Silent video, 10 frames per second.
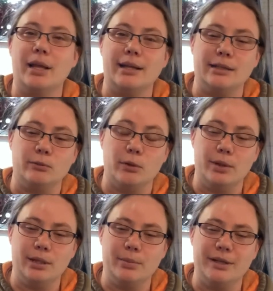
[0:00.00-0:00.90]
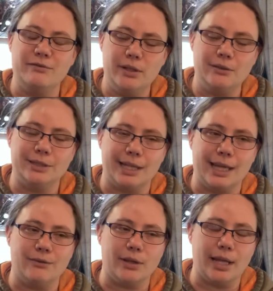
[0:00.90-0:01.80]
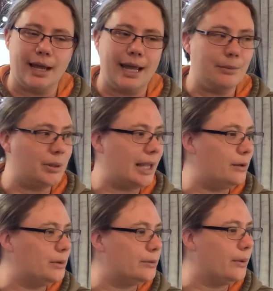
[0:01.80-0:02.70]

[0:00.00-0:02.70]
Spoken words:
planned is ruined, but it feels like everything I had planned was